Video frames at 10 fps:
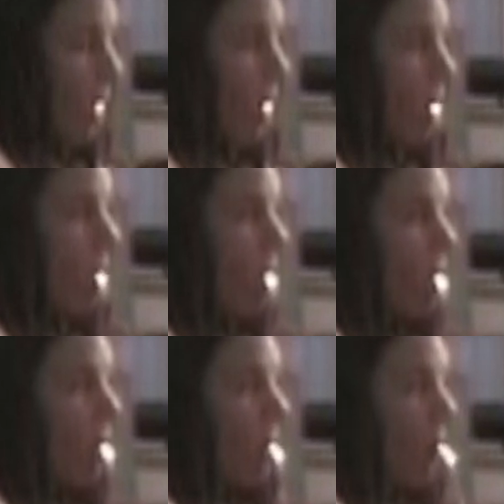want you guys
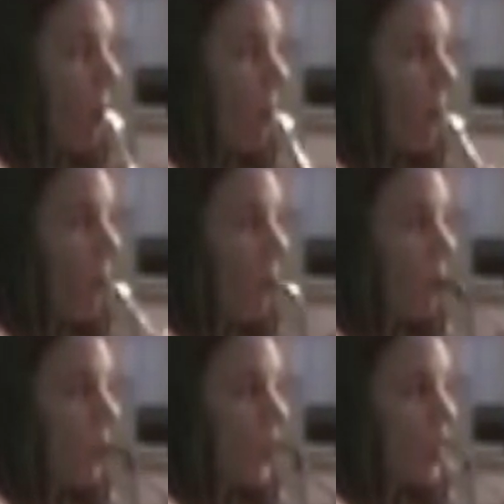come in.
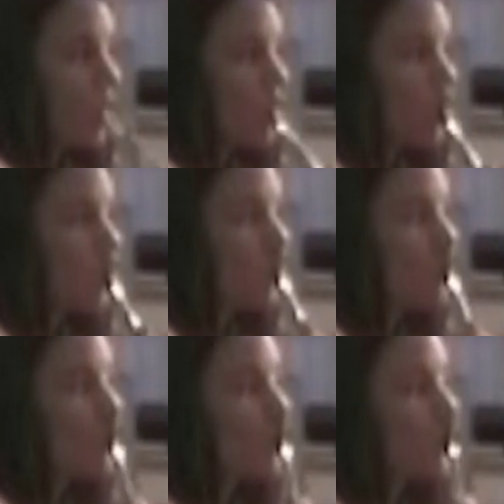Yeah, they can. All
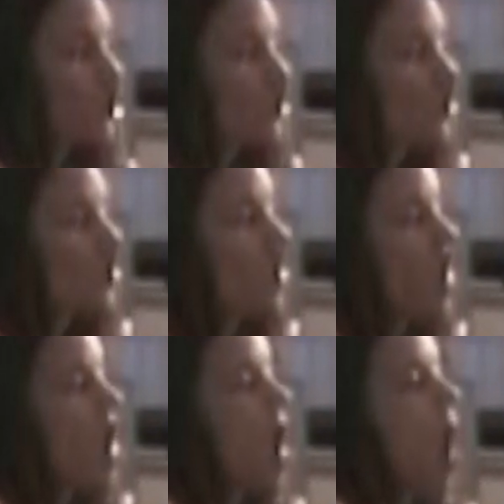the other departments are
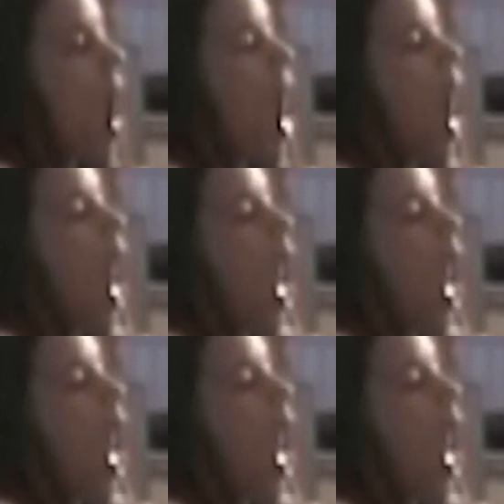not coming in.